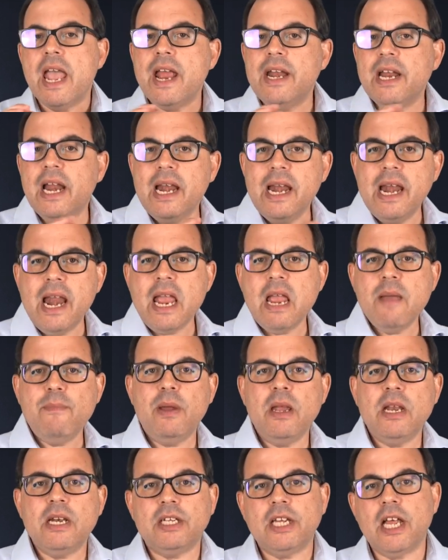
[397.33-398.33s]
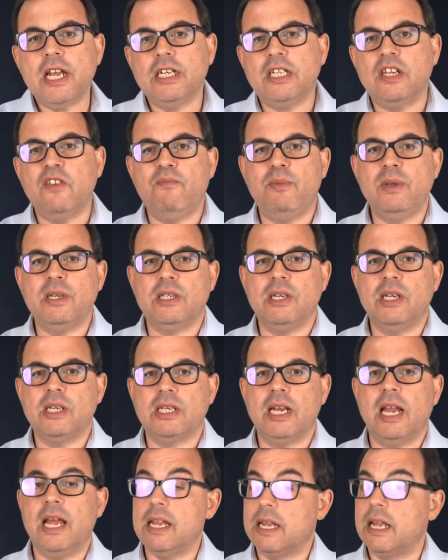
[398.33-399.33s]
In a labour intensive
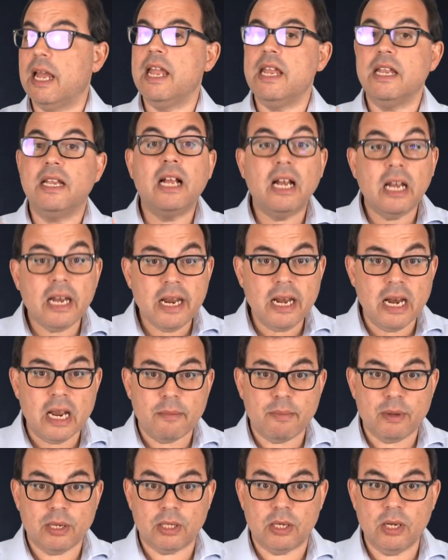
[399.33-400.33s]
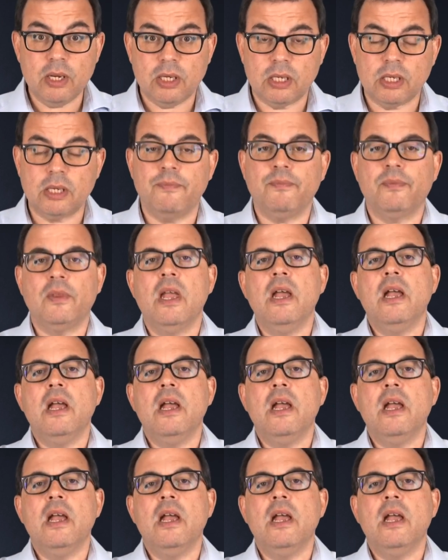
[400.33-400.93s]
business like a cleaning business,